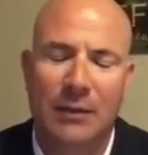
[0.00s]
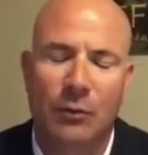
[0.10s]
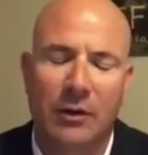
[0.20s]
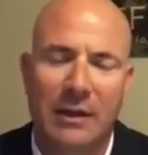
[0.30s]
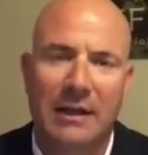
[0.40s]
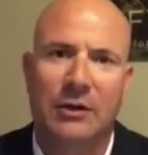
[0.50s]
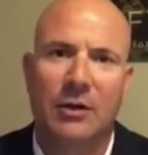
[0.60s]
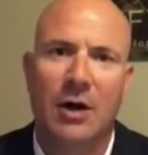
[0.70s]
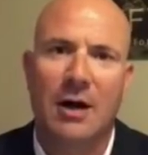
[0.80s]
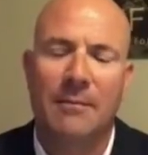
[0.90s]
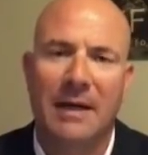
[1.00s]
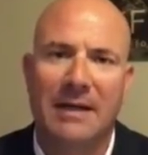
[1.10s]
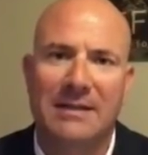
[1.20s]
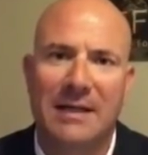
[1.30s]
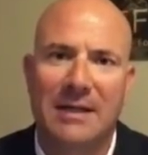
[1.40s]
that really caught my
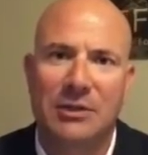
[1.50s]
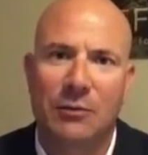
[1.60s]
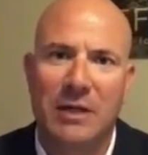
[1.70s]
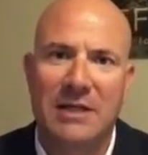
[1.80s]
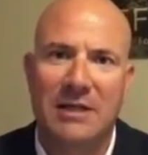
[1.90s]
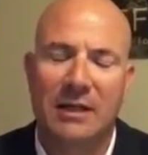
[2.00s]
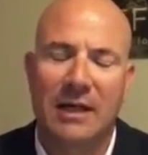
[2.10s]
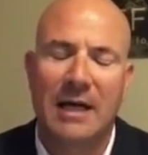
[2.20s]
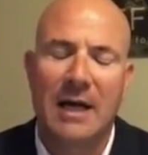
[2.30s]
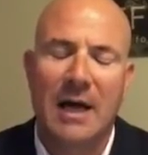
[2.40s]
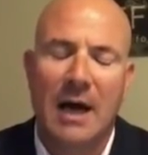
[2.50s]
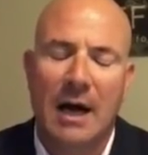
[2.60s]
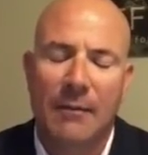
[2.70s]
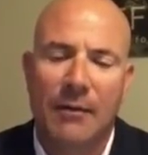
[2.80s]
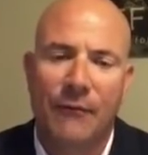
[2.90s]
attention recently.
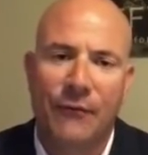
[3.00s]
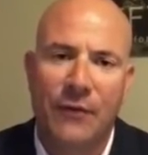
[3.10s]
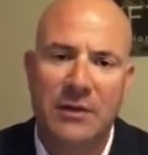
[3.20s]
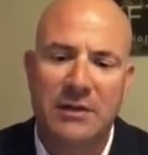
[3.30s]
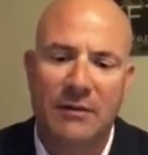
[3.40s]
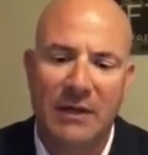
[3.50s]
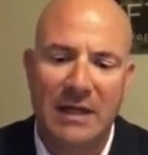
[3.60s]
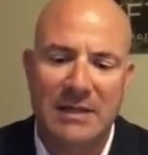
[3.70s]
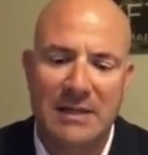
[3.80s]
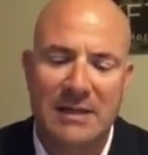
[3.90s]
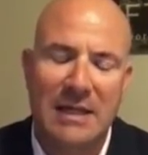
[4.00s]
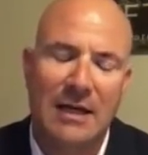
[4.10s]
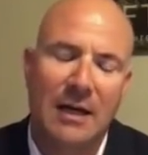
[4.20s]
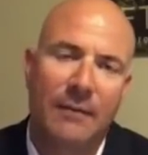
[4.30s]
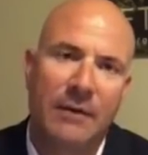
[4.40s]
The first of these is
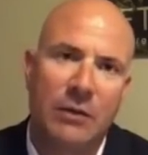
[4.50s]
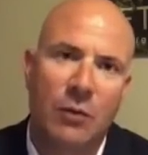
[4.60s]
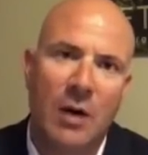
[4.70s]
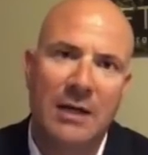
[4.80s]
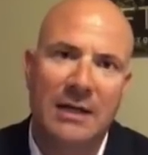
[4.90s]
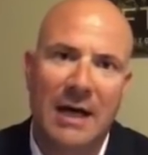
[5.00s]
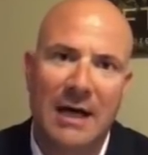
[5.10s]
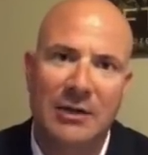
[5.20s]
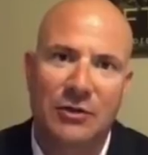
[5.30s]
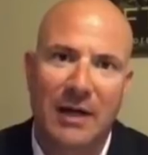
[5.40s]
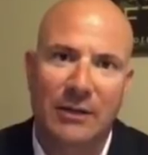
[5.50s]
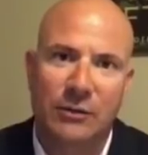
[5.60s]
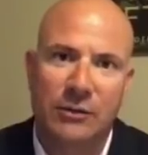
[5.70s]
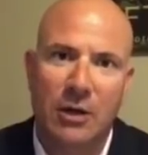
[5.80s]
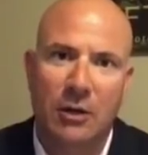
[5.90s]
the Yuan contract. There
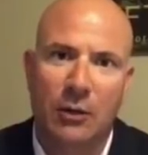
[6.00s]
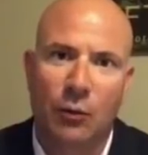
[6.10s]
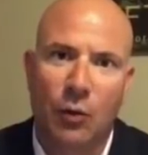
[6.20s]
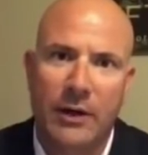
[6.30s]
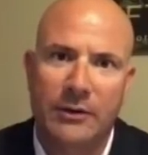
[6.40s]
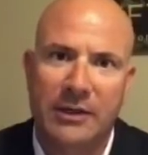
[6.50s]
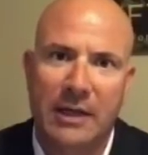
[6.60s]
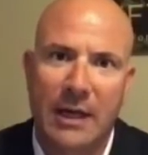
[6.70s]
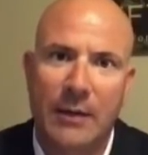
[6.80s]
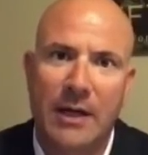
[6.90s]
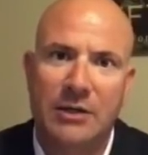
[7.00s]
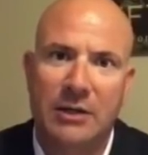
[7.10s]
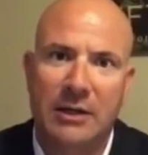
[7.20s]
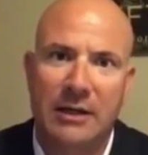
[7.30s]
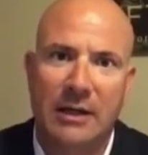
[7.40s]
was an article on Reuters today. We
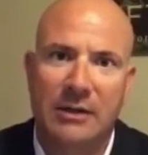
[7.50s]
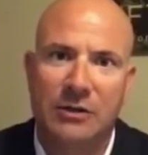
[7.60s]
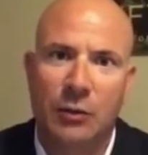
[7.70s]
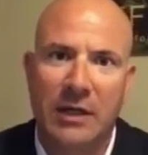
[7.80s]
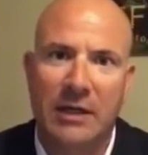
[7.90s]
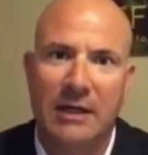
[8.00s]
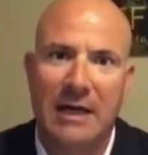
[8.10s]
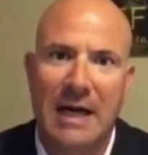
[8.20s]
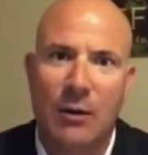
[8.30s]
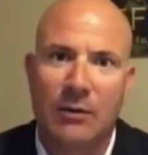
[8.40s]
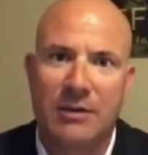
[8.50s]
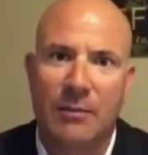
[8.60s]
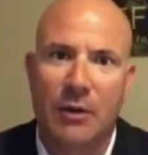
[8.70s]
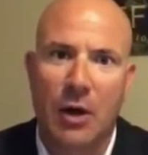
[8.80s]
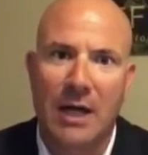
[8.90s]
actually tweeted it out with
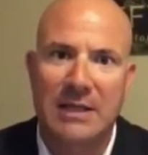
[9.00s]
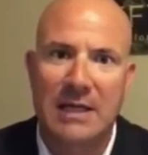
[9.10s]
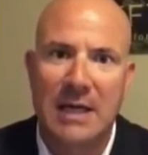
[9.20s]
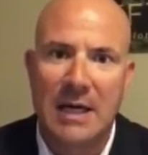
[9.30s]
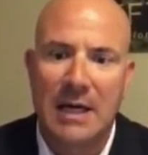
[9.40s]
some thoughts